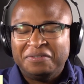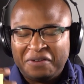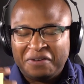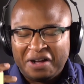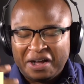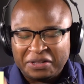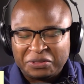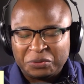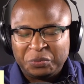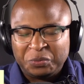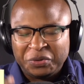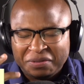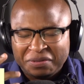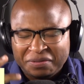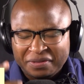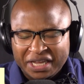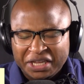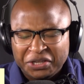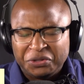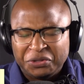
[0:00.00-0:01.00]
Father, we
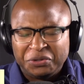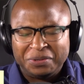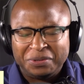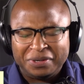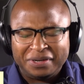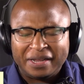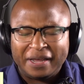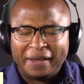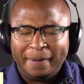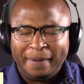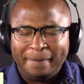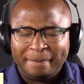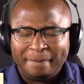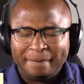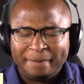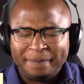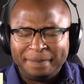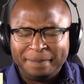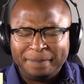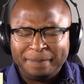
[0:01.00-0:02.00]
thank you today.
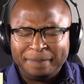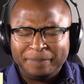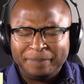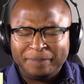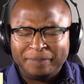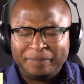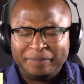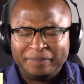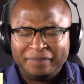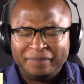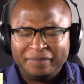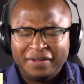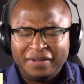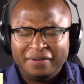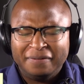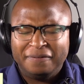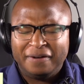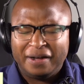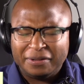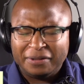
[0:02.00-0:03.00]

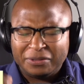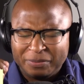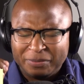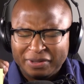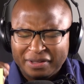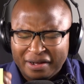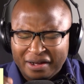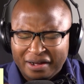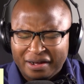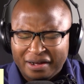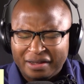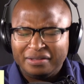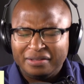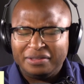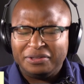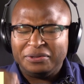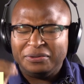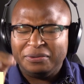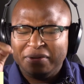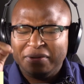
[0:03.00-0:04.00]
Father, we honor
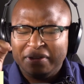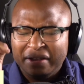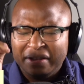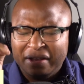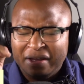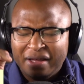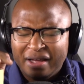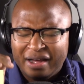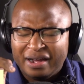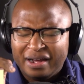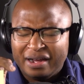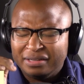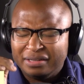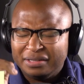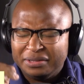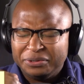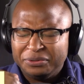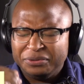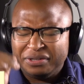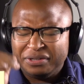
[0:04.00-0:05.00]
you,
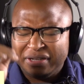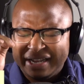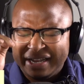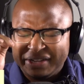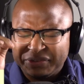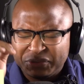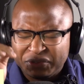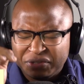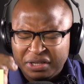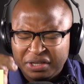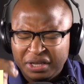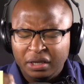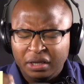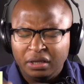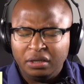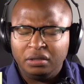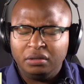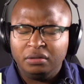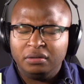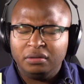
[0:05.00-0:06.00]
hallelujah, as
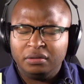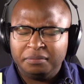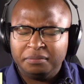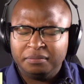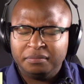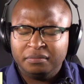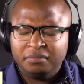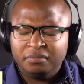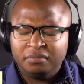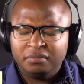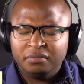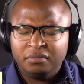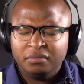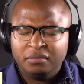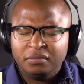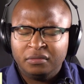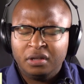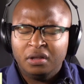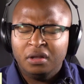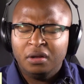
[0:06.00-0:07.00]
King.
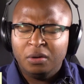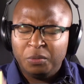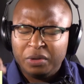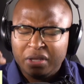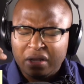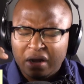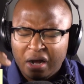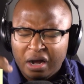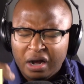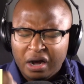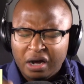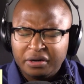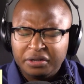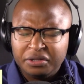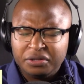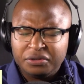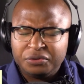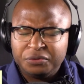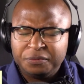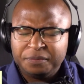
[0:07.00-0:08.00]
We honor
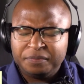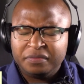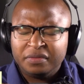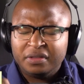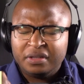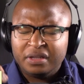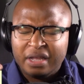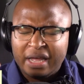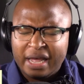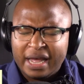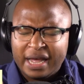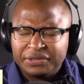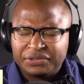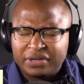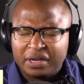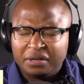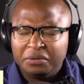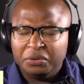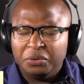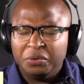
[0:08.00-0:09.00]
you as
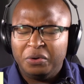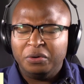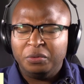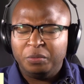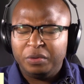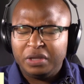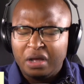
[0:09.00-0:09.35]
our Lord.